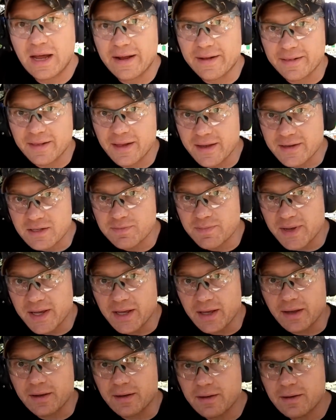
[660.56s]
like this
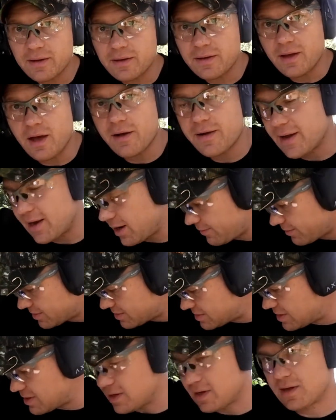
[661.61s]
big. Y'all can't even
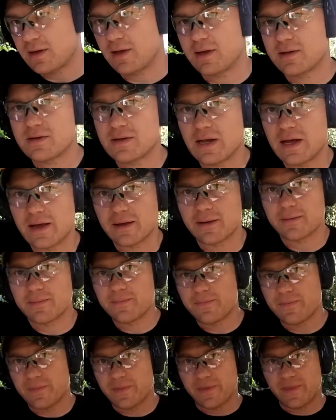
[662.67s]
see. It's like
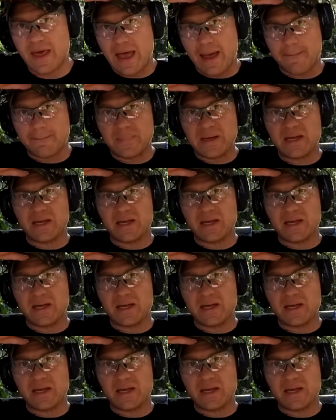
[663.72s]
that